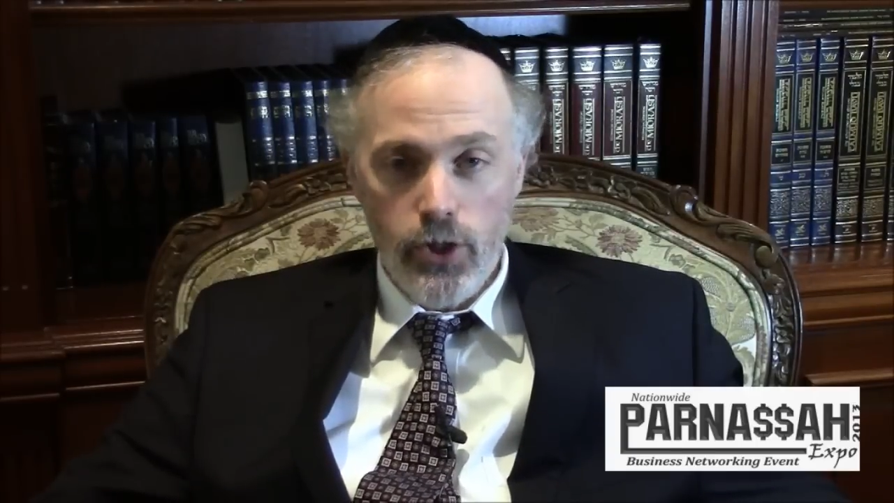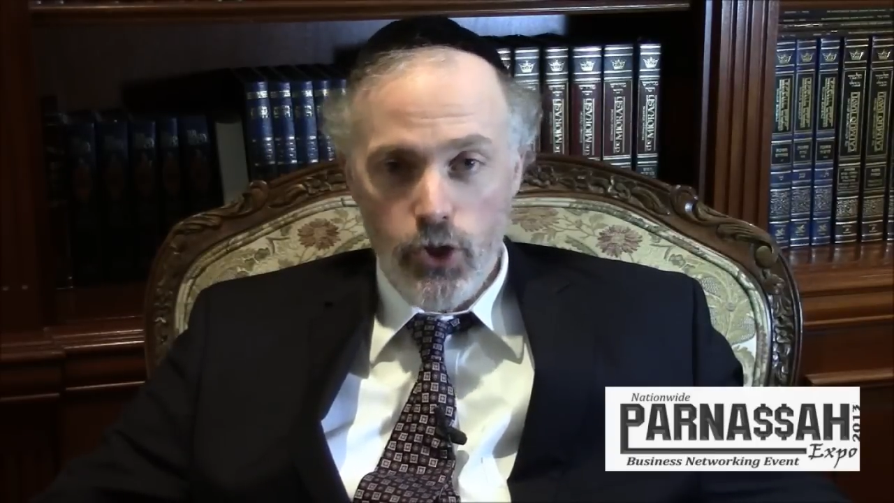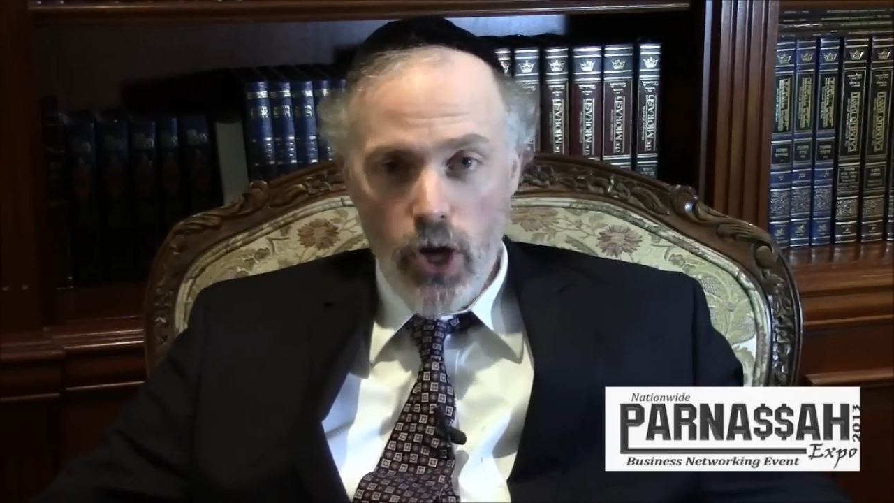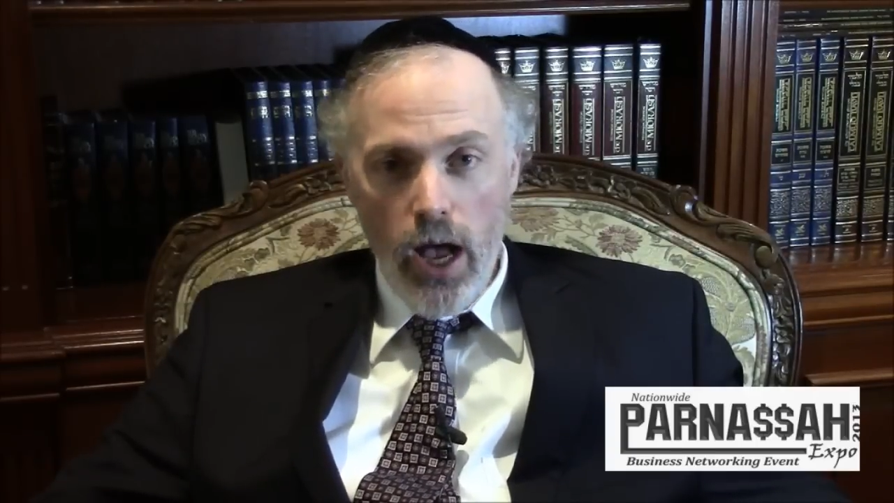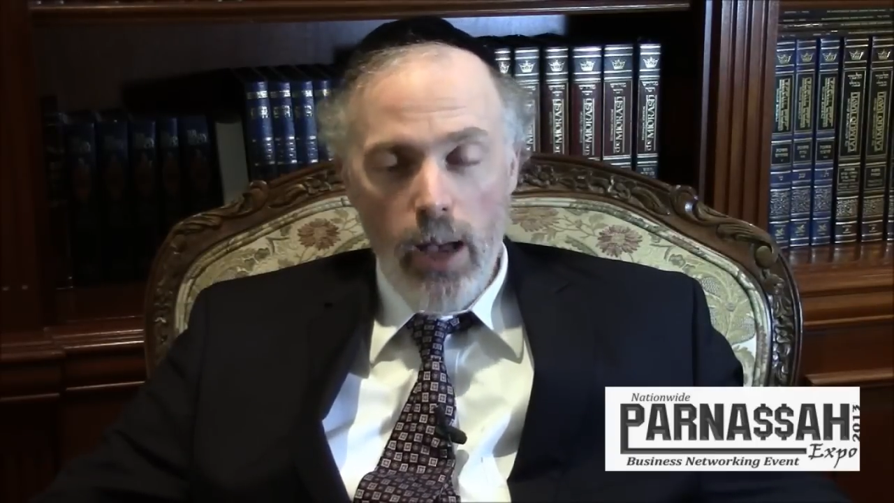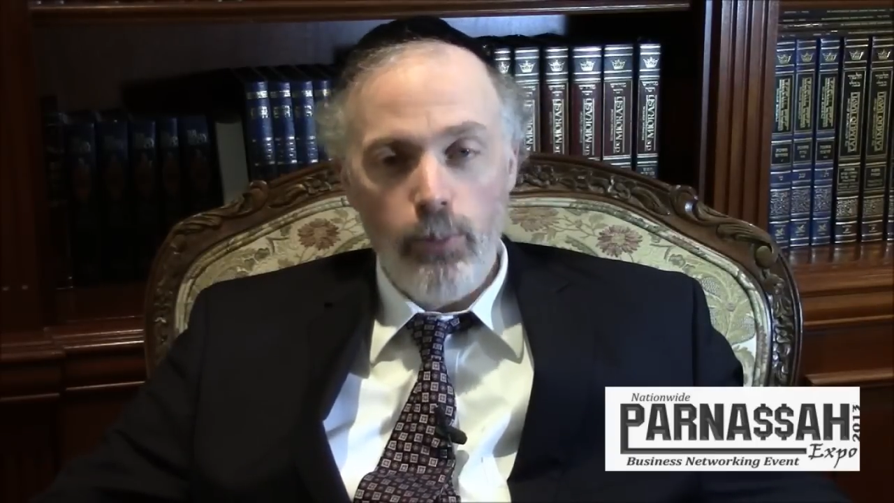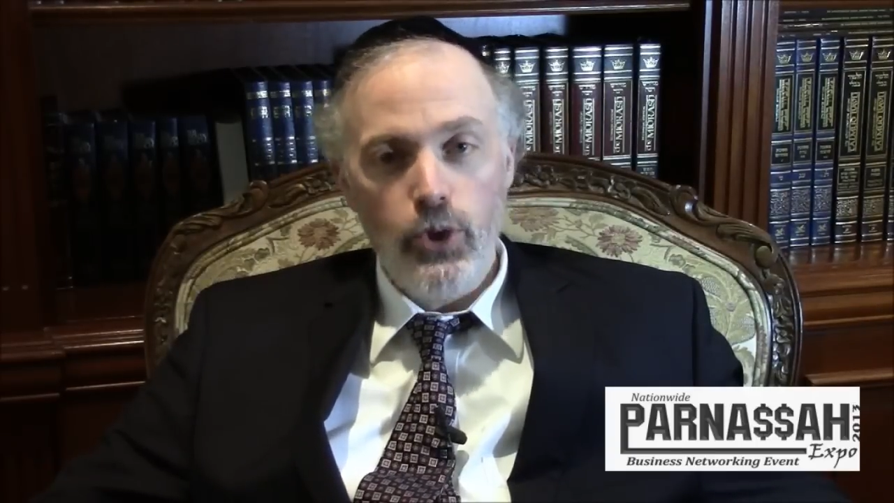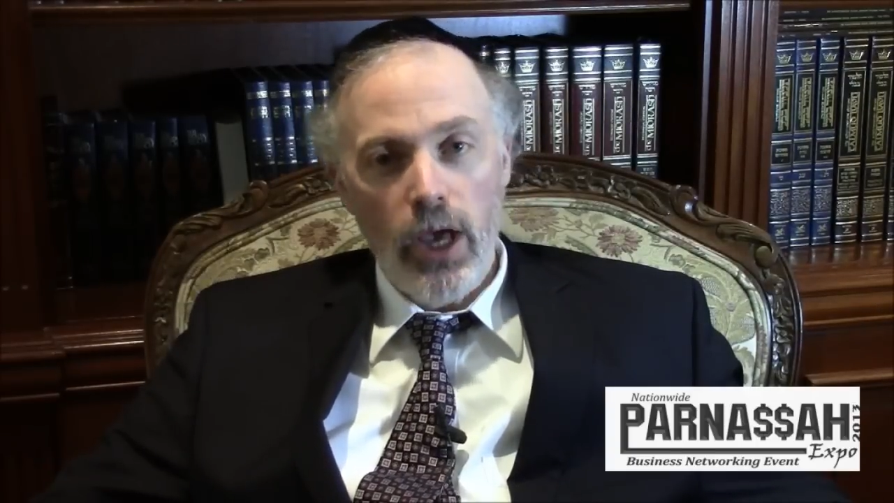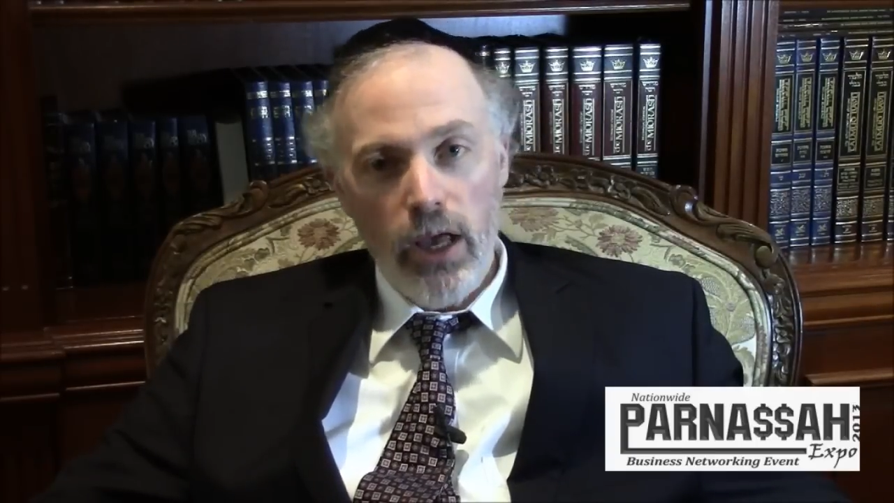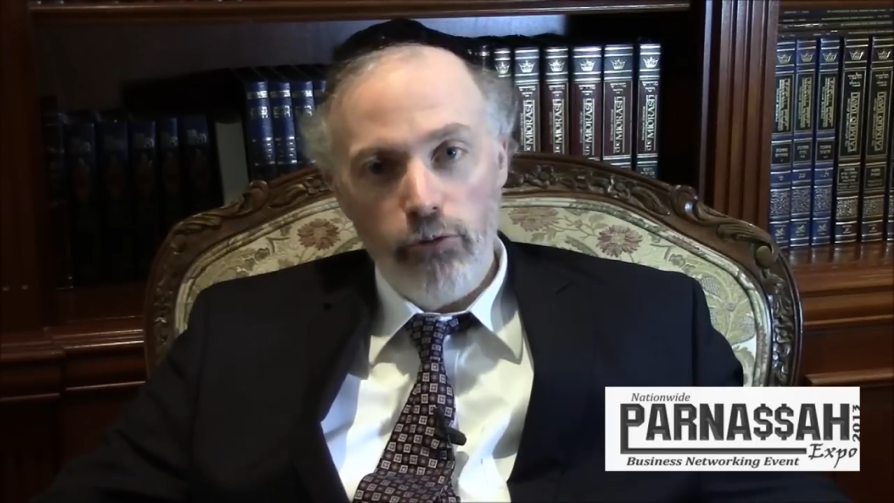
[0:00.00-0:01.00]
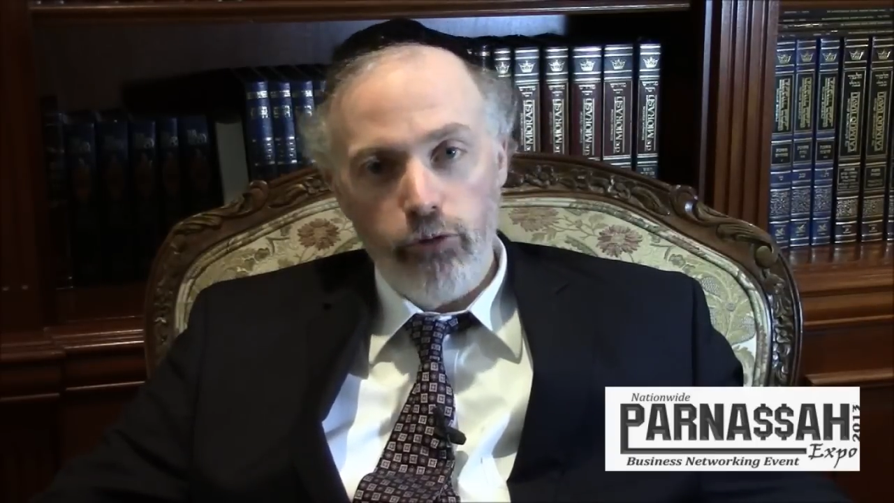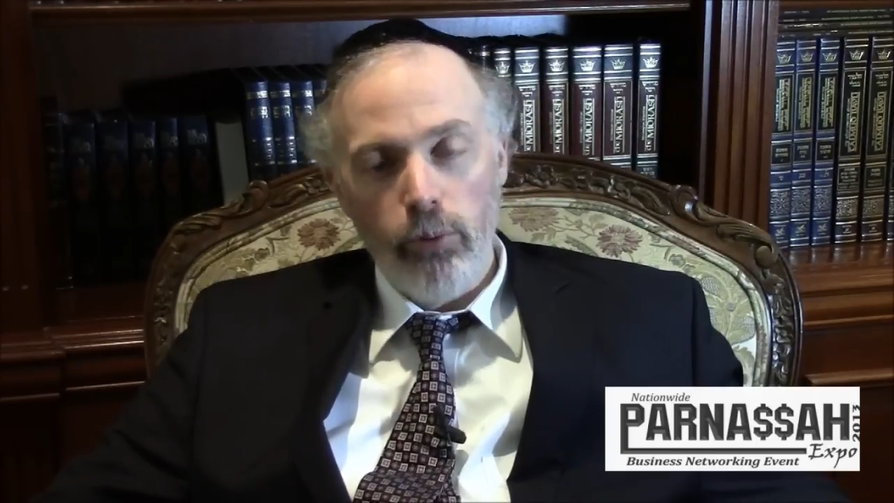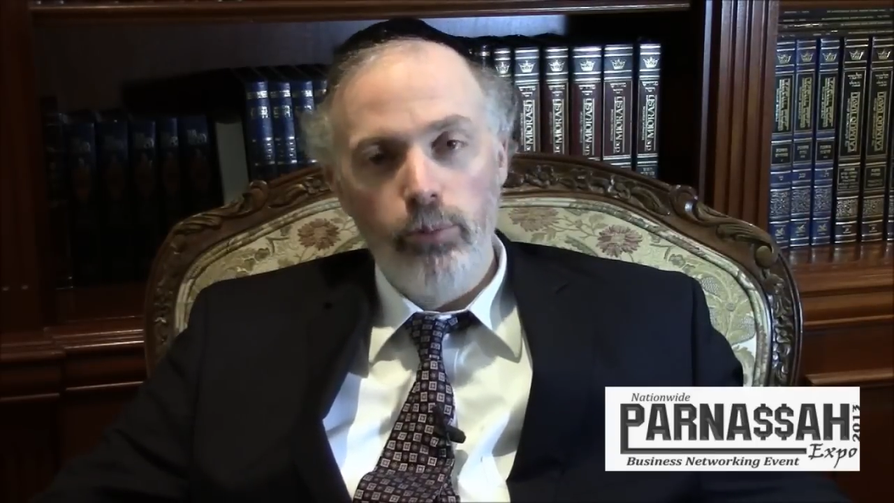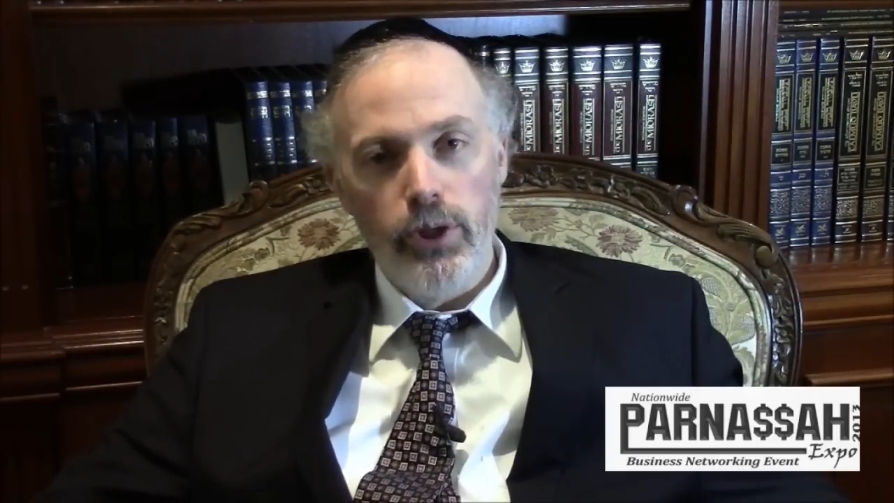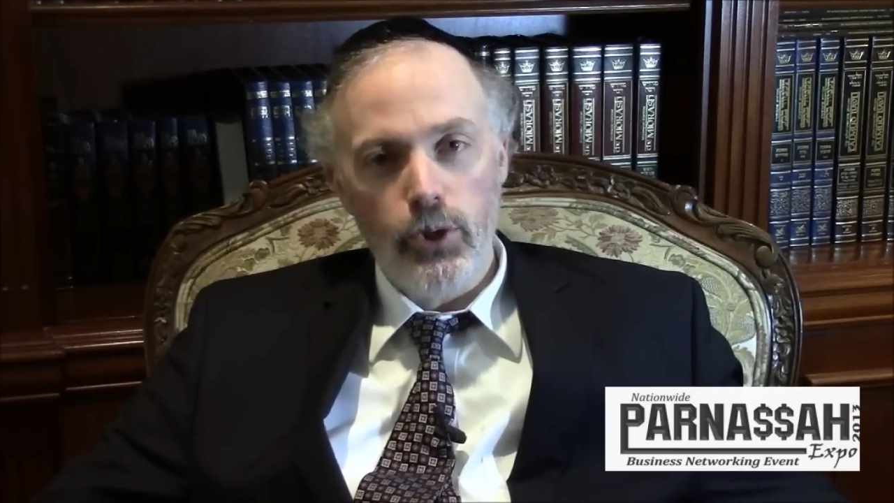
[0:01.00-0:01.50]
jobs and
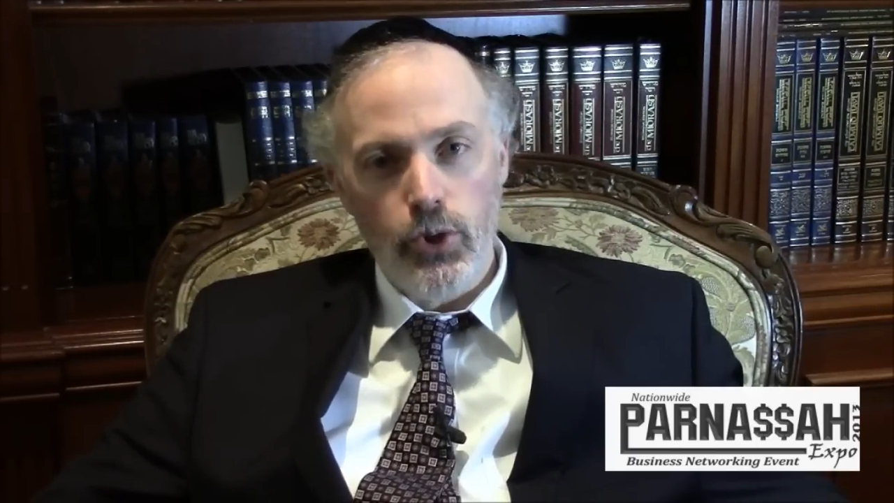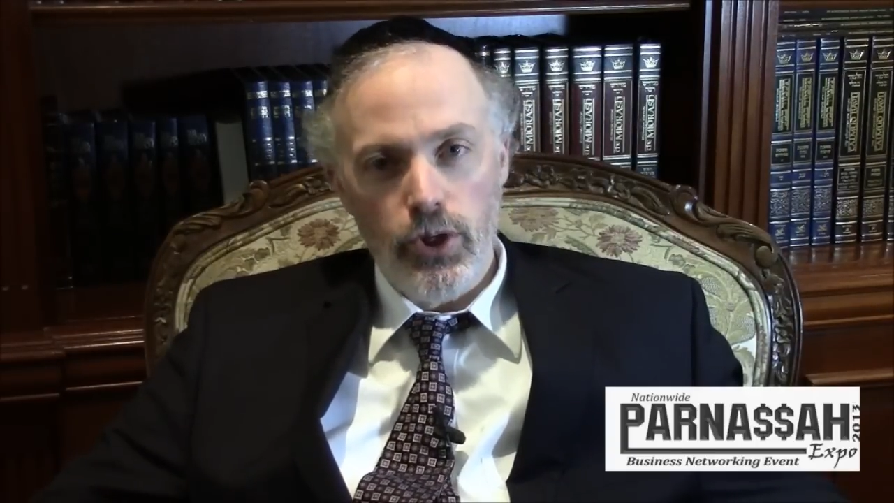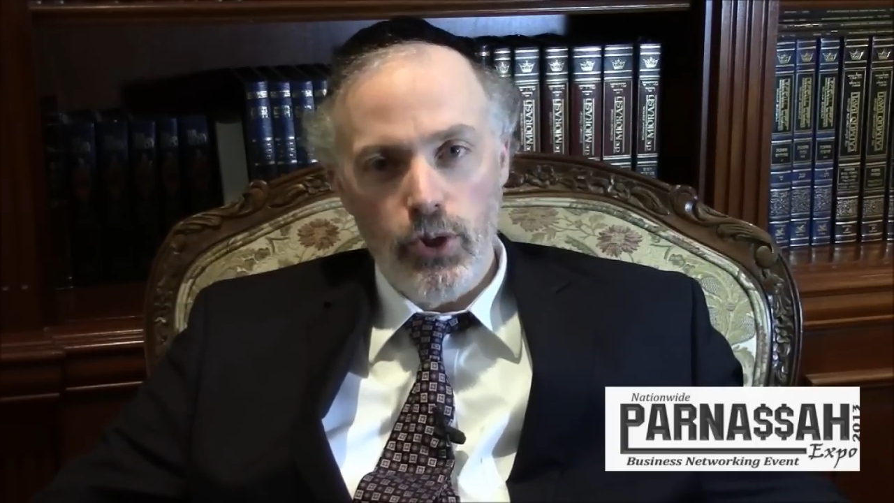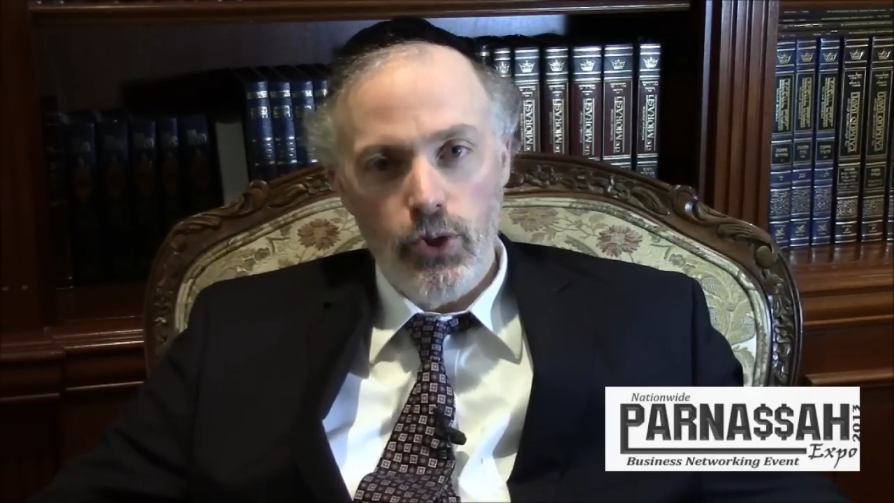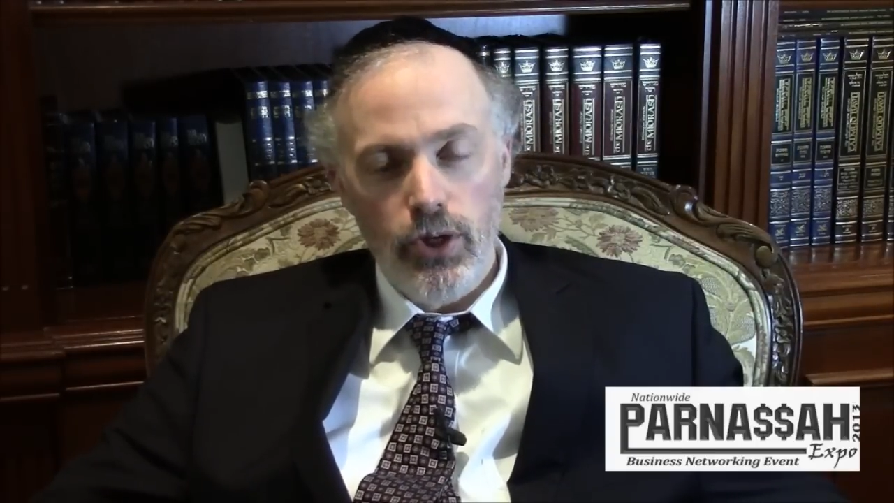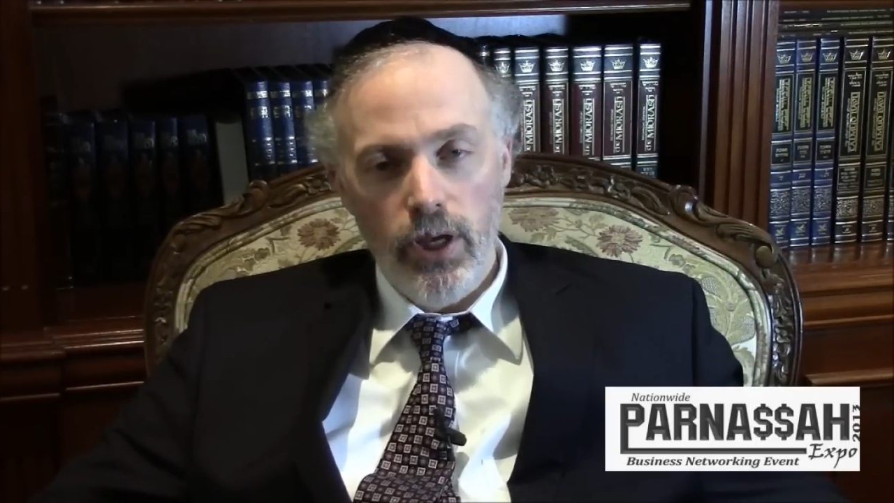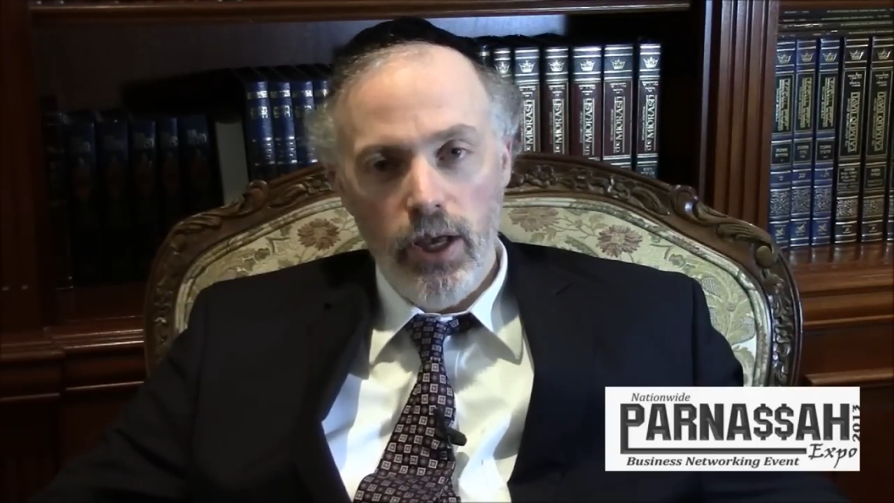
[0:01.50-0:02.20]
from businesses.